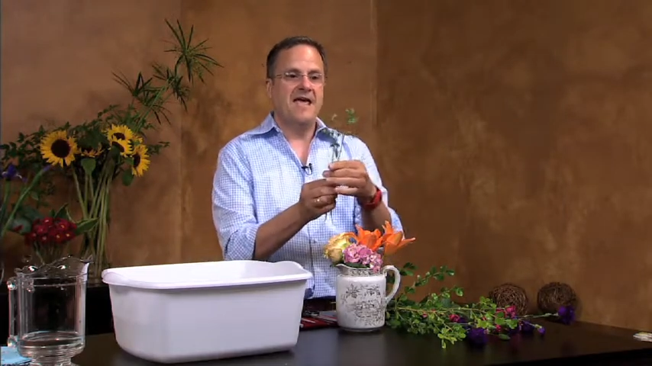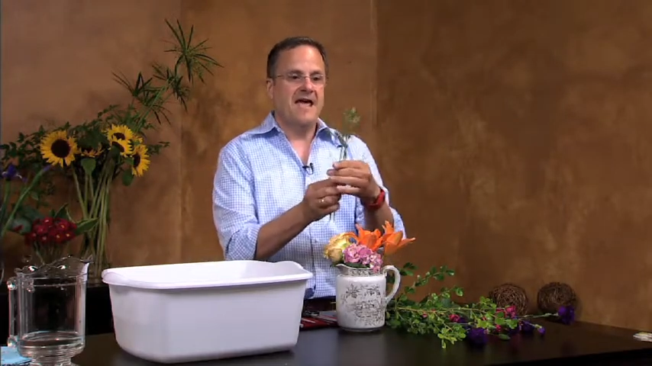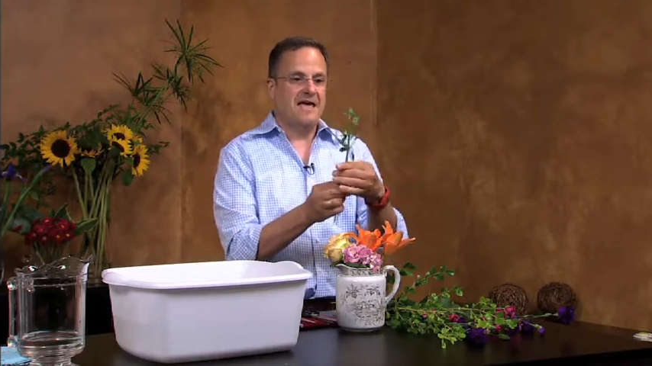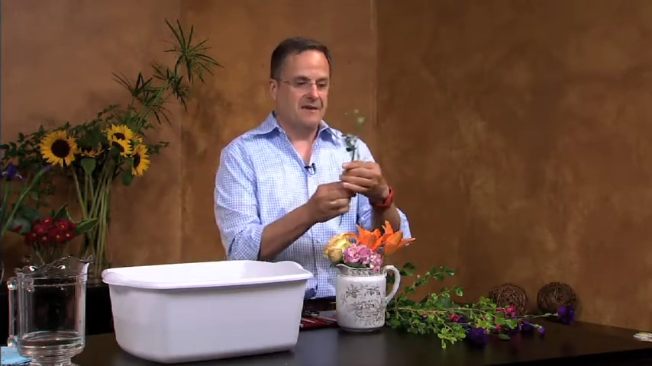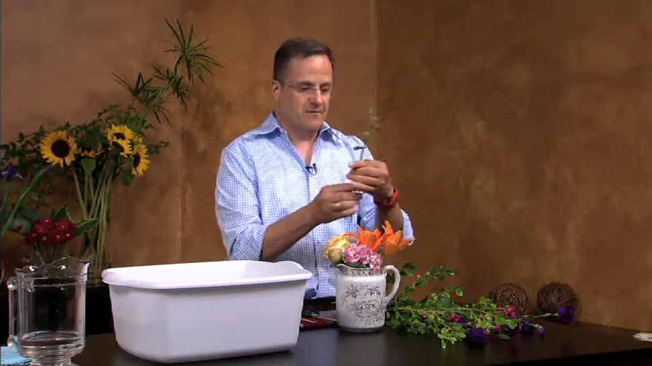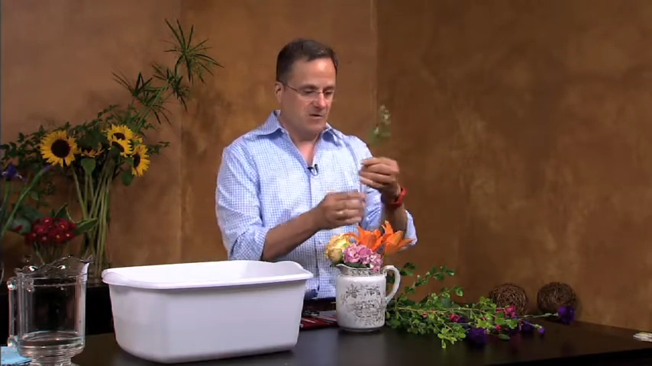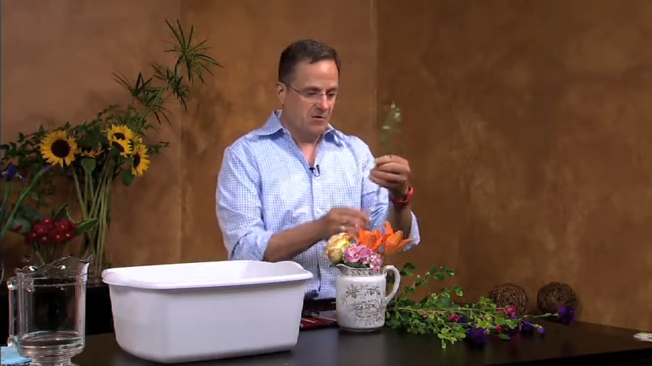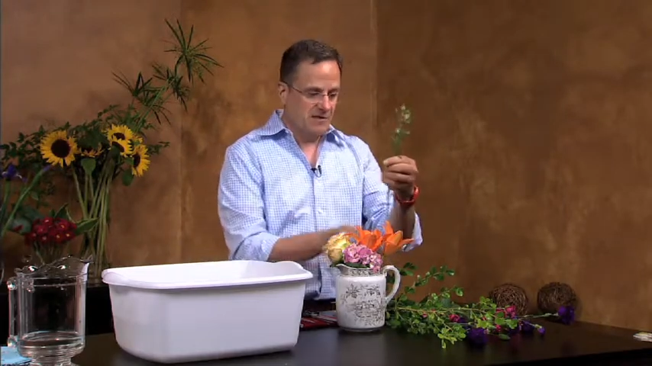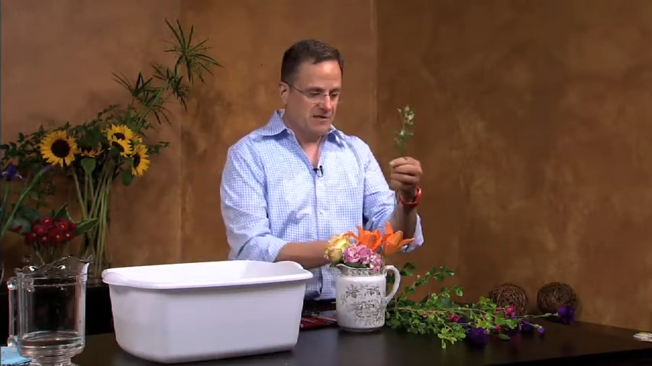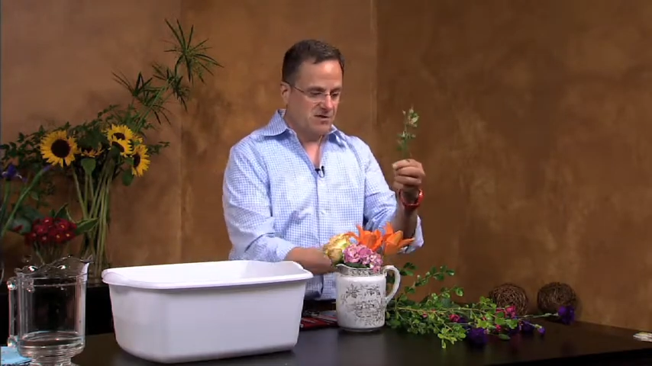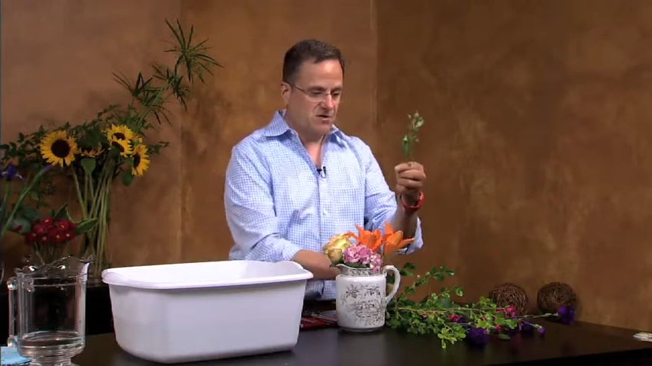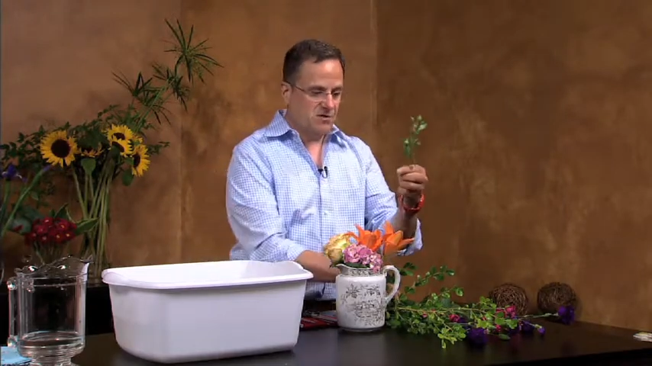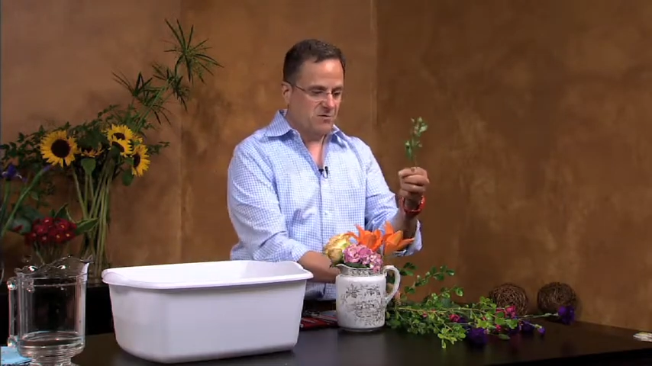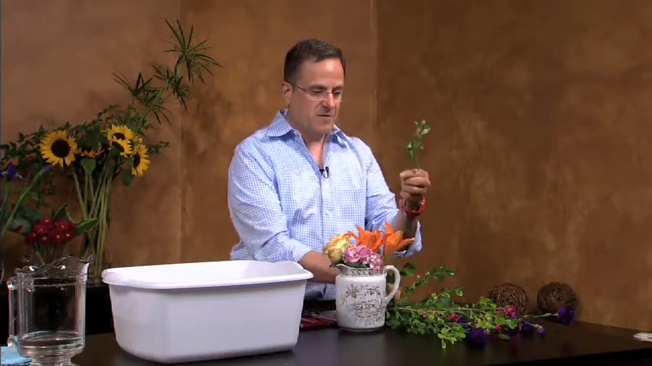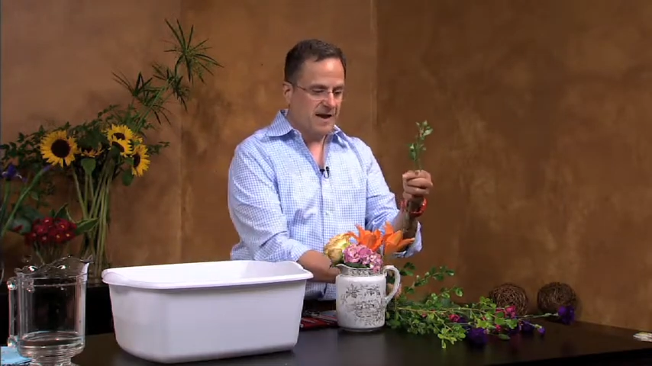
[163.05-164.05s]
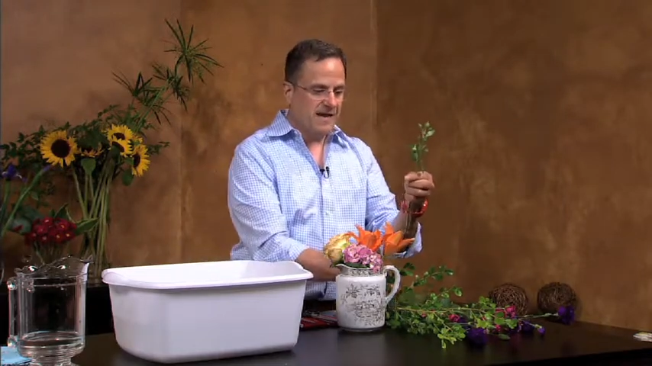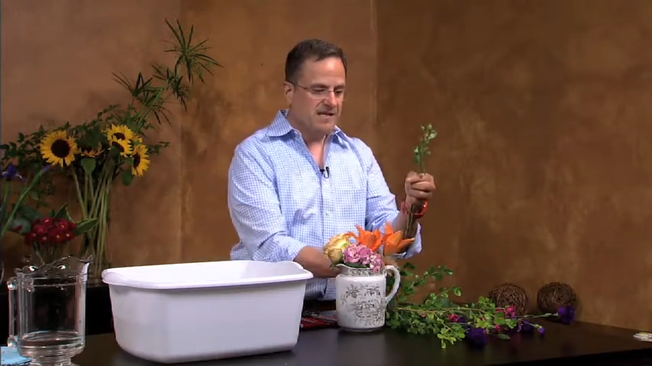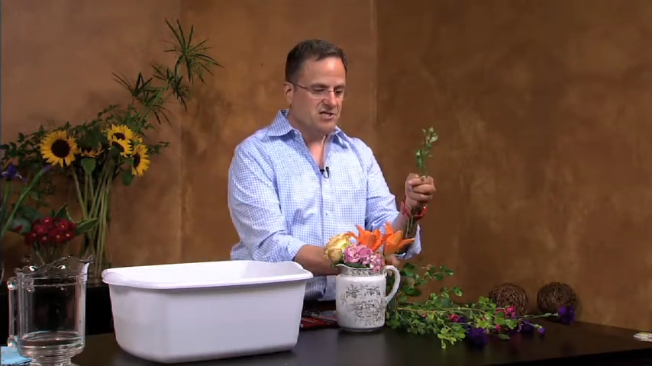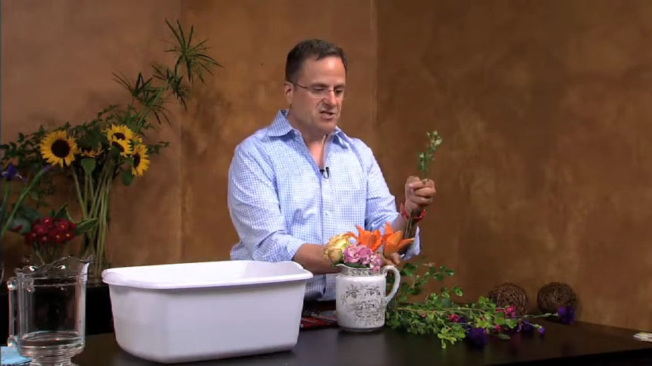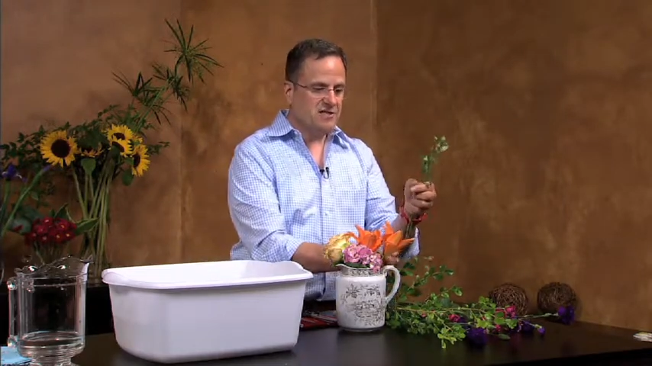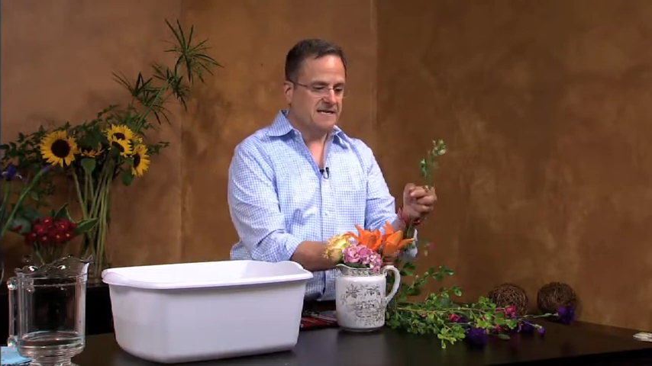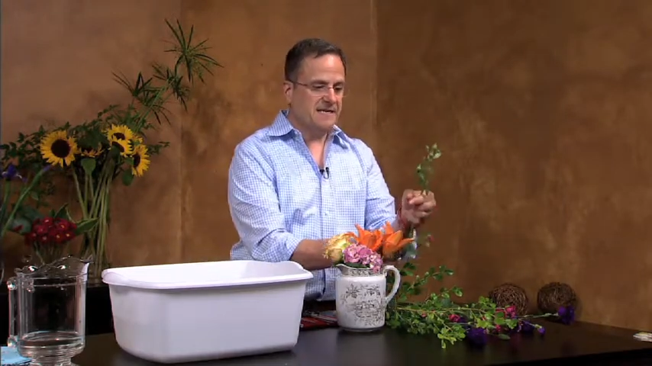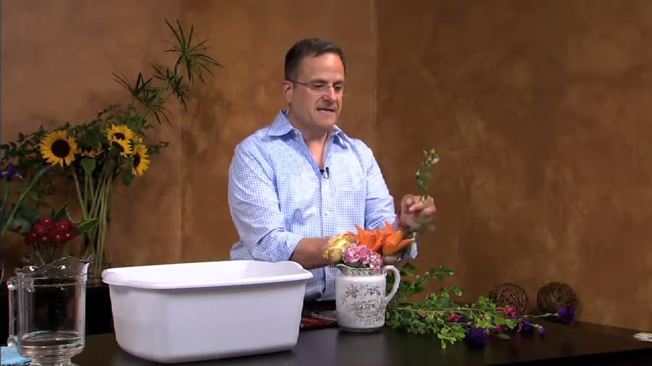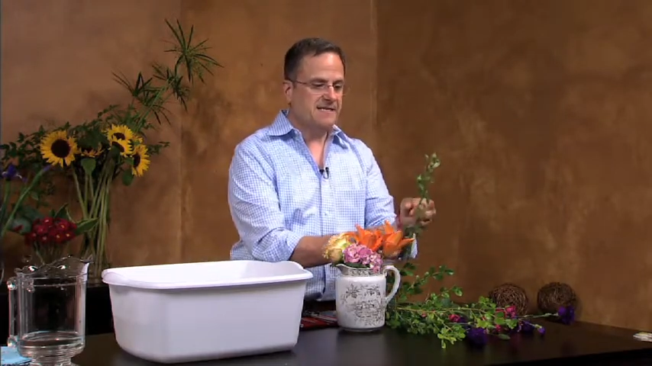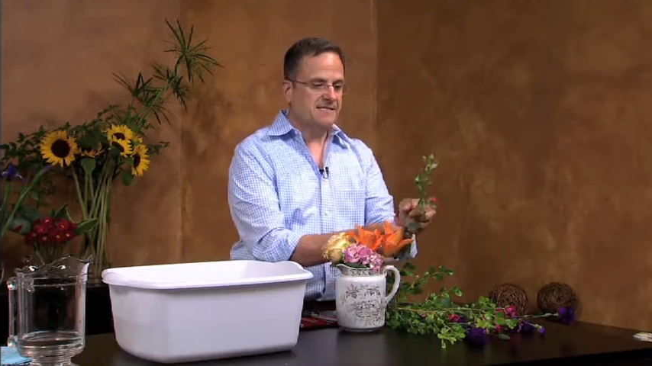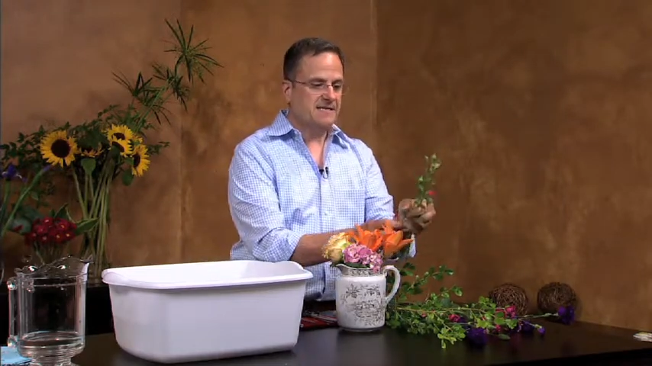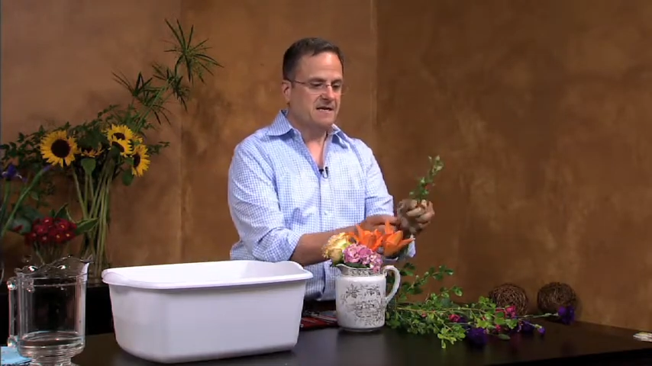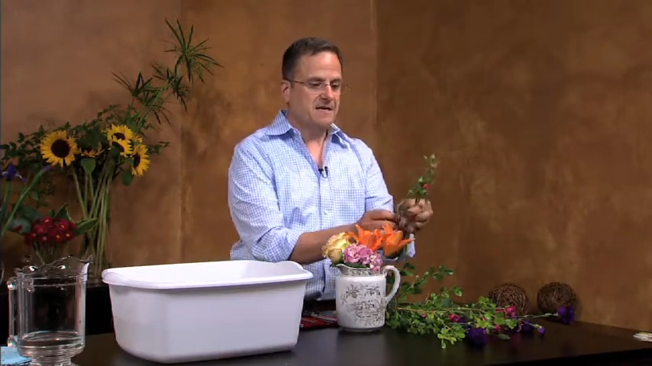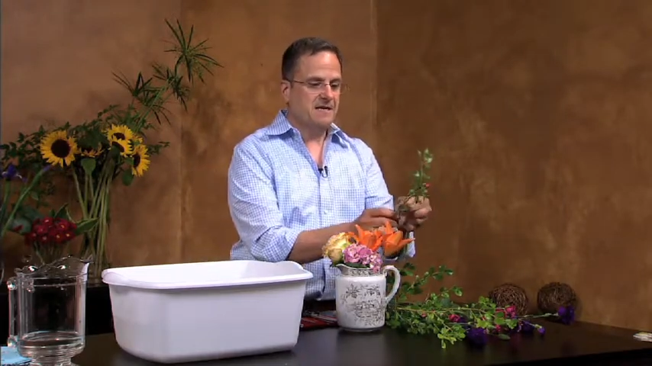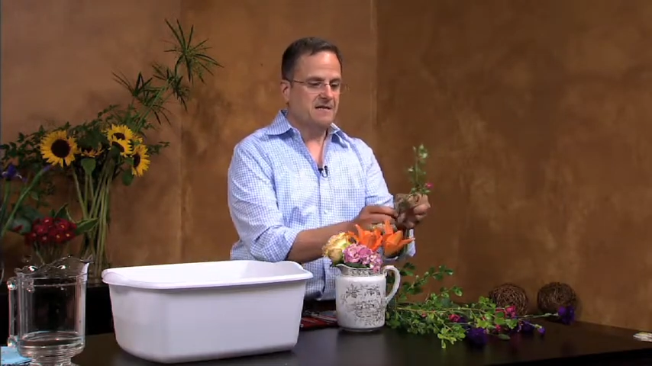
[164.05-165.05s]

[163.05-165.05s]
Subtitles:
and I'm going to arrange these